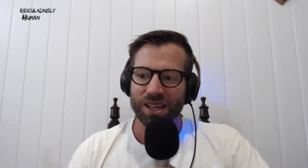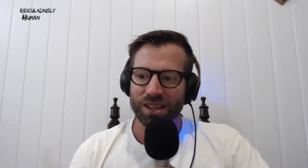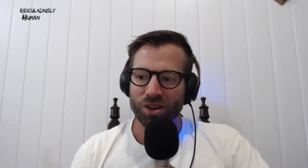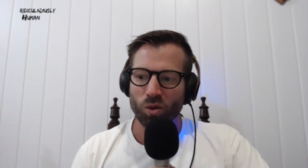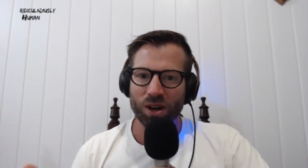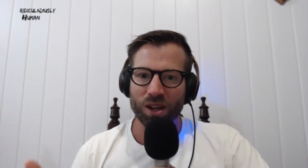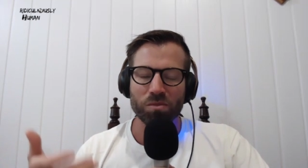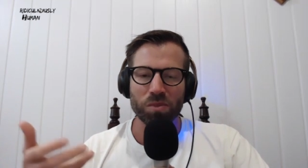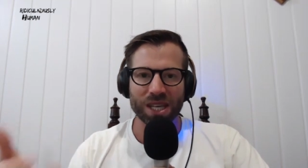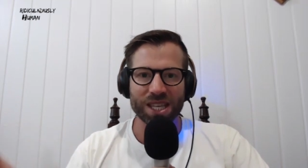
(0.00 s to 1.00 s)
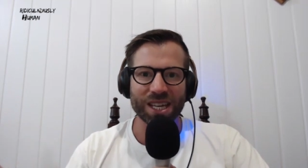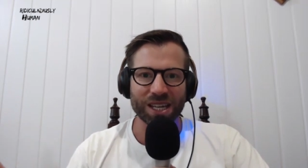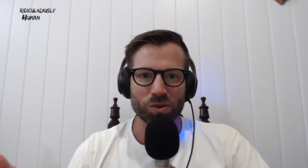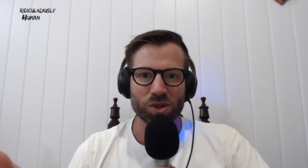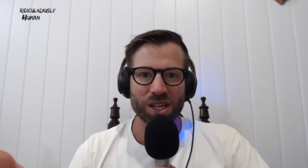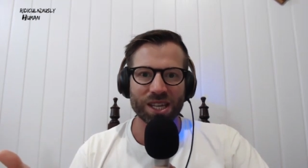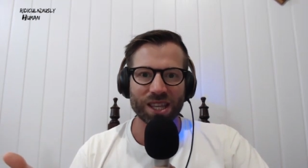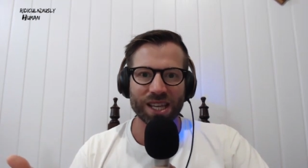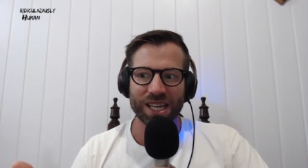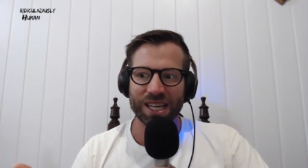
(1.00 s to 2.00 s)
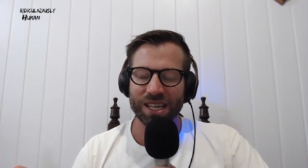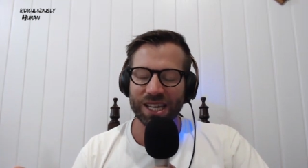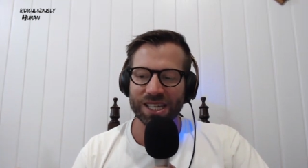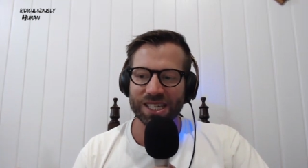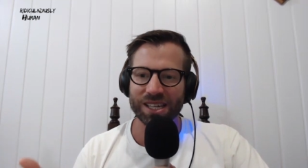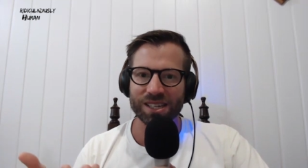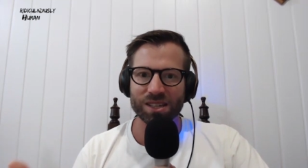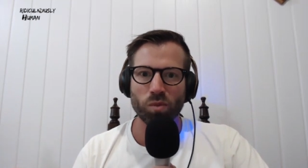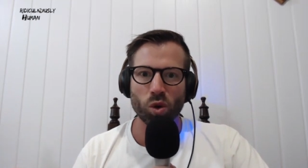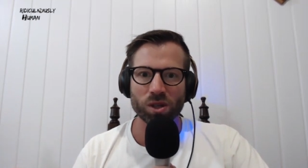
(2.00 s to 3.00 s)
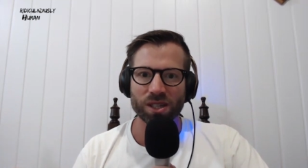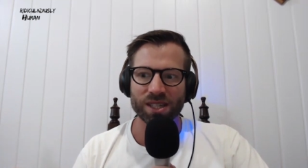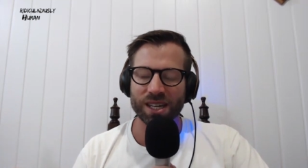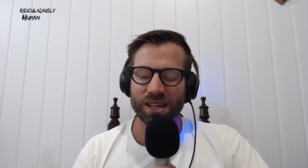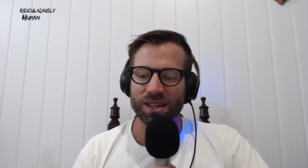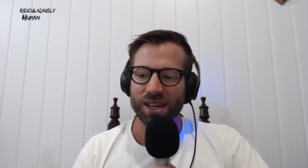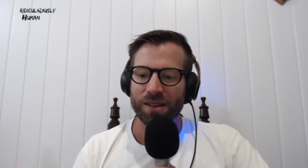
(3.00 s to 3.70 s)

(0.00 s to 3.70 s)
you know one of the big things which I think that he he says is important and